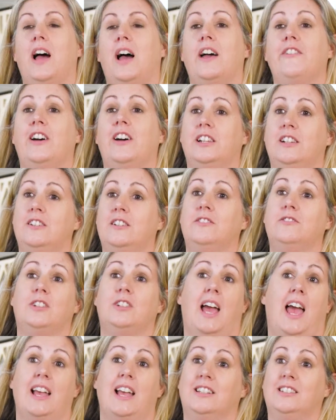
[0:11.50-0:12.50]
I've had an
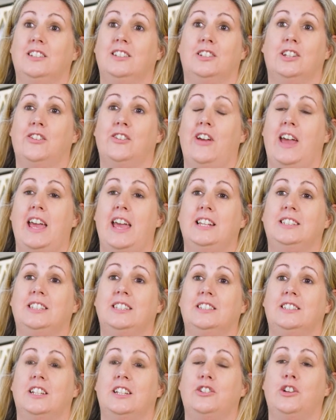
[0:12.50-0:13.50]
excellent career
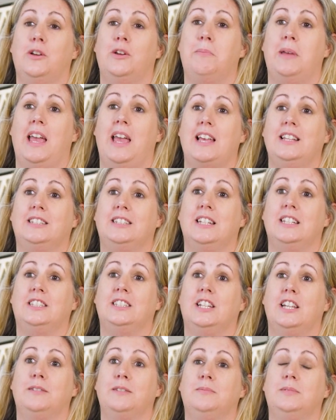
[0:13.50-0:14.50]
since I joined BAE
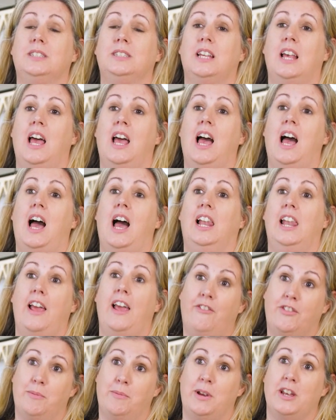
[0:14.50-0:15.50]
Systems. I
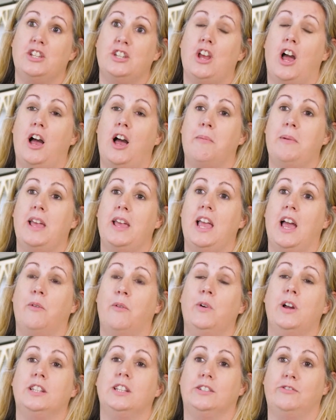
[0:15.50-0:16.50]
left the British Army and
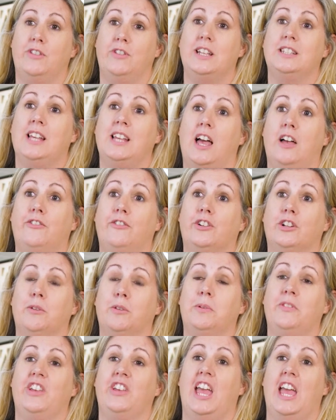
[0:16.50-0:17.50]
worked in retail for a
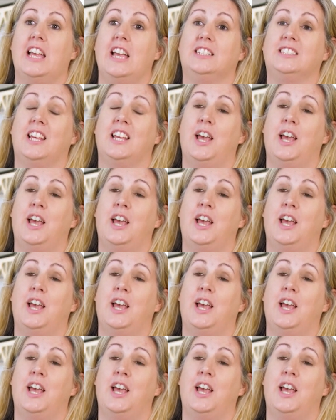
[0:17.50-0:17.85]
couple of years,